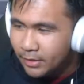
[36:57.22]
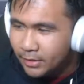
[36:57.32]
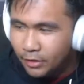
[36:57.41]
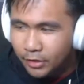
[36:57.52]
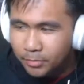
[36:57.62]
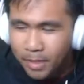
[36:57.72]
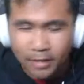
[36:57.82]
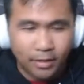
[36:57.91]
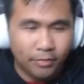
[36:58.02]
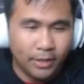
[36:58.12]
is a good spot.
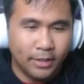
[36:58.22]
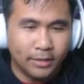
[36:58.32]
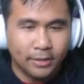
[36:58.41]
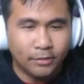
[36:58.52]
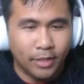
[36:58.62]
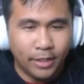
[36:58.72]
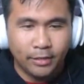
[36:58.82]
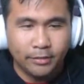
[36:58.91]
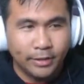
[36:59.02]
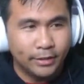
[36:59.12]
I feel like this is right here.
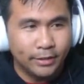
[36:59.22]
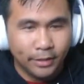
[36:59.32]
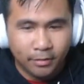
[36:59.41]
This is it.